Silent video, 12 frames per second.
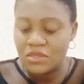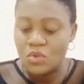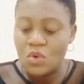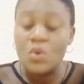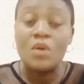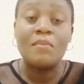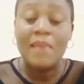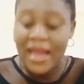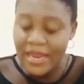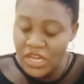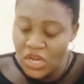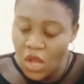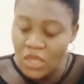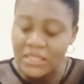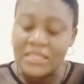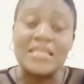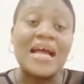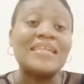we will
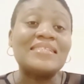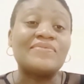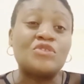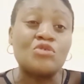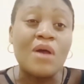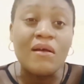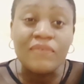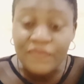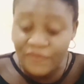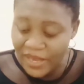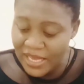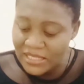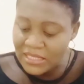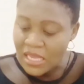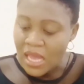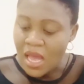minus that 12 feet